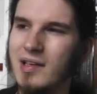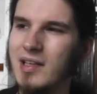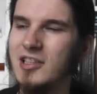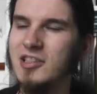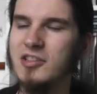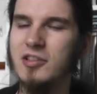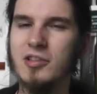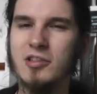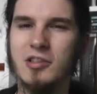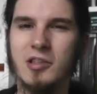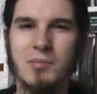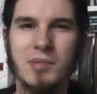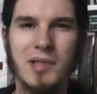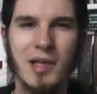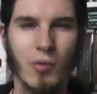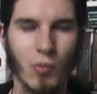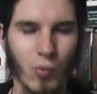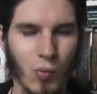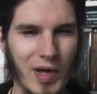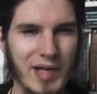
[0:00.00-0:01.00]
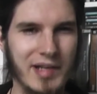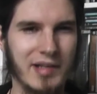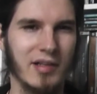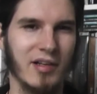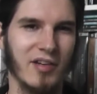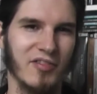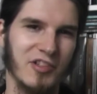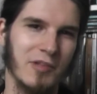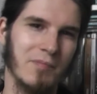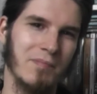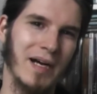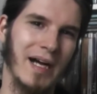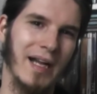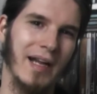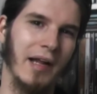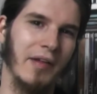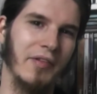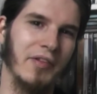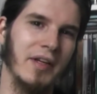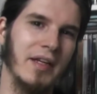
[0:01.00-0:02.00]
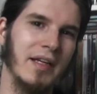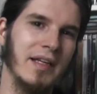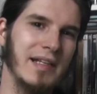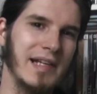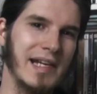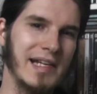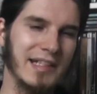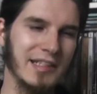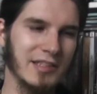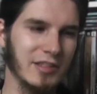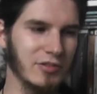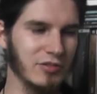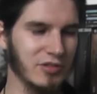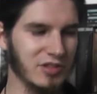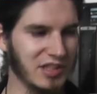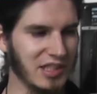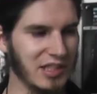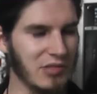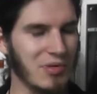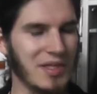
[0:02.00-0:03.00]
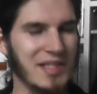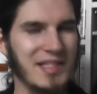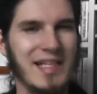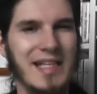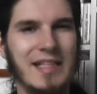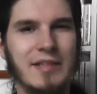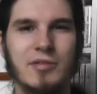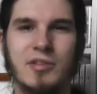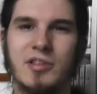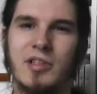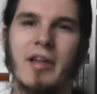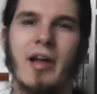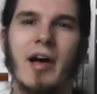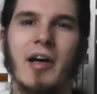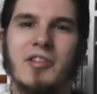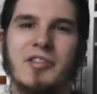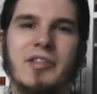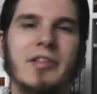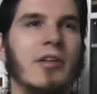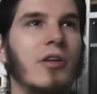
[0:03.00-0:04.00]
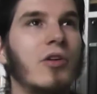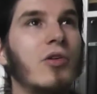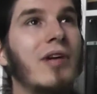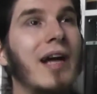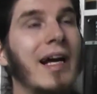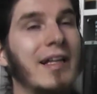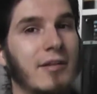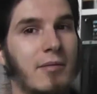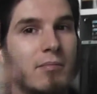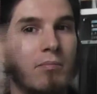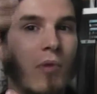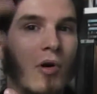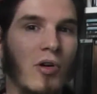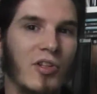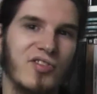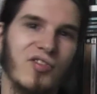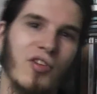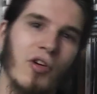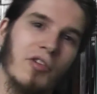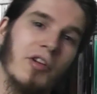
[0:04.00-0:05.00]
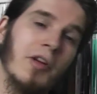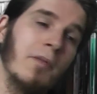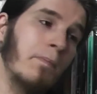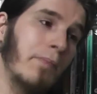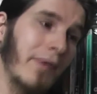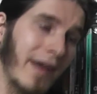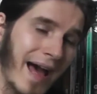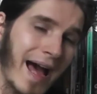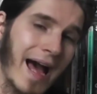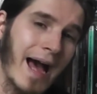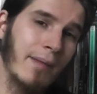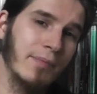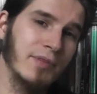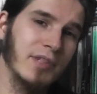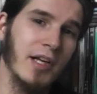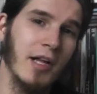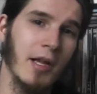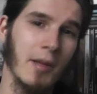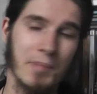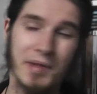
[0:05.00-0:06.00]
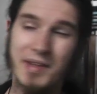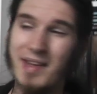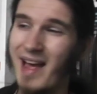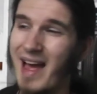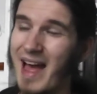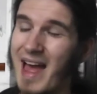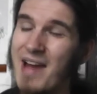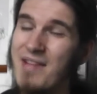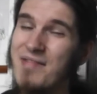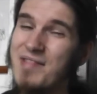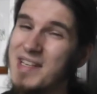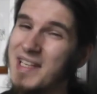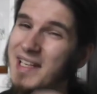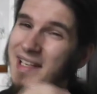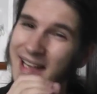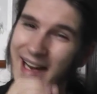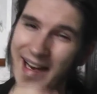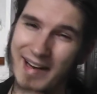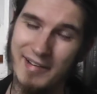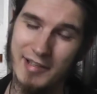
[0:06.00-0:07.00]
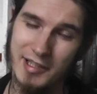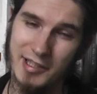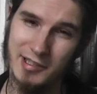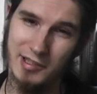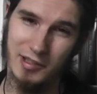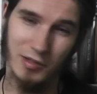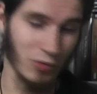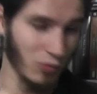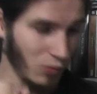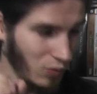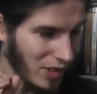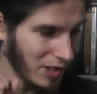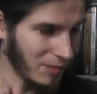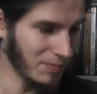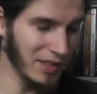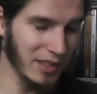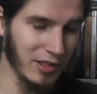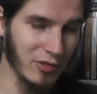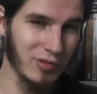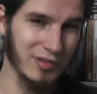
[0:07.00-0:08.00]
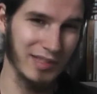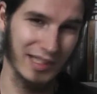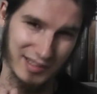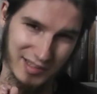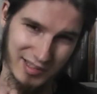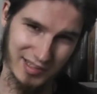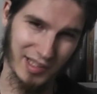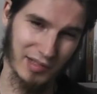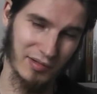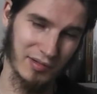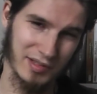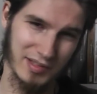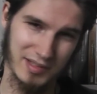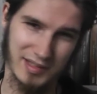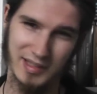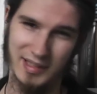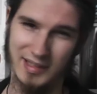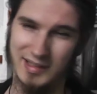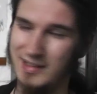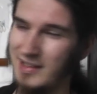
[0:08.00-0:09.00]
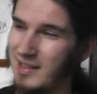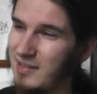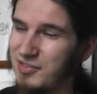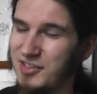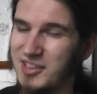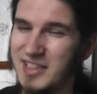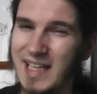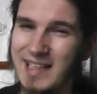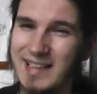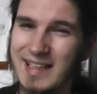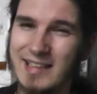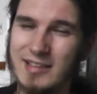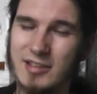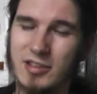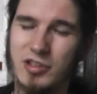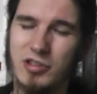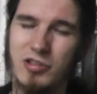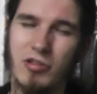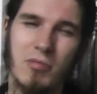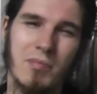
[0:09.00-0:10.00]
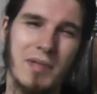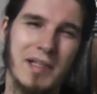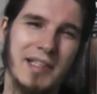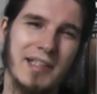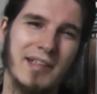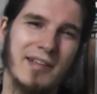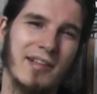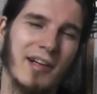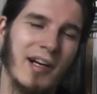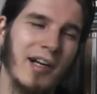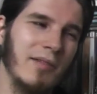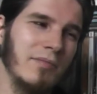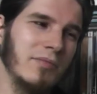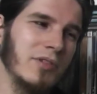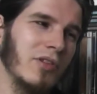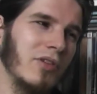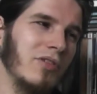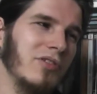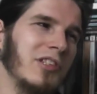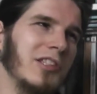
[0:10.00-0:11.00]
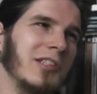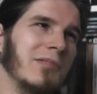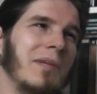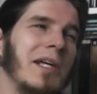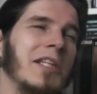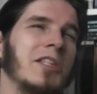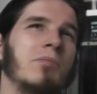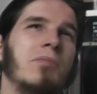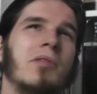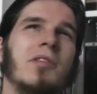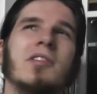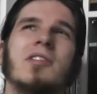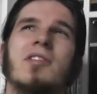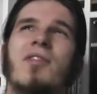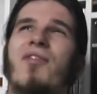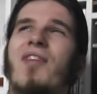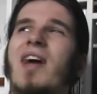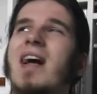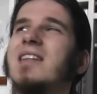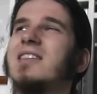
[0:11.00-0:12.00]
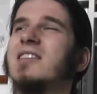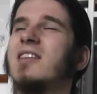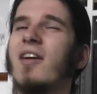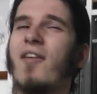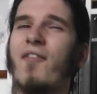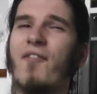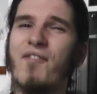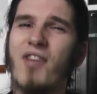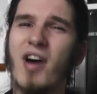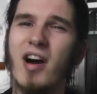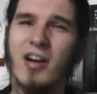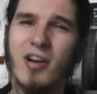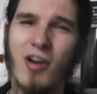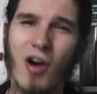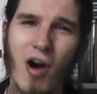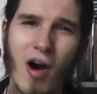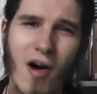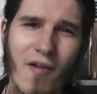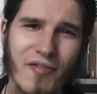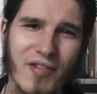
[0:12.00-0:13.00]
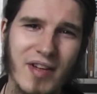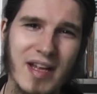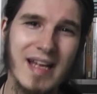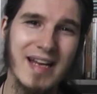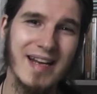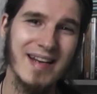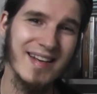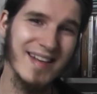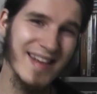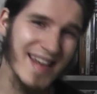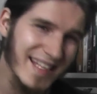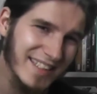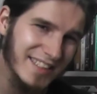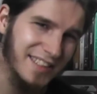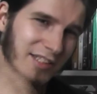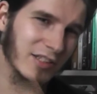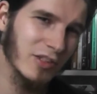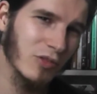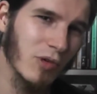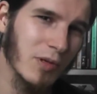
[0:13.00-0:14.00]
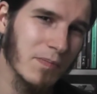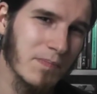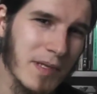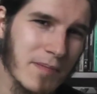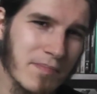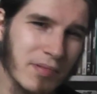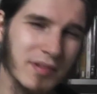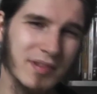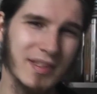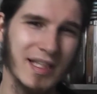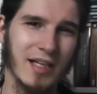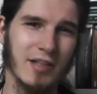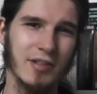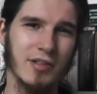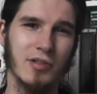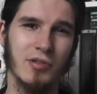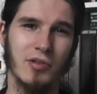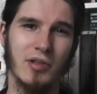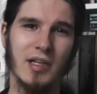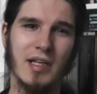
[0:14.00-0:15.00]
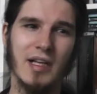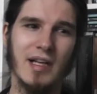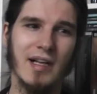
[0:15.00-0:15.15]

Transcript: There is not gonna be a winner of the ballad. It is to see where the interest lies. You're gonna look at the most voted, perhaps. But every character will be looked at seriously. They've said that so many times. All these Smash Bros. Fans, like, fuck off. Listen to what people tell you.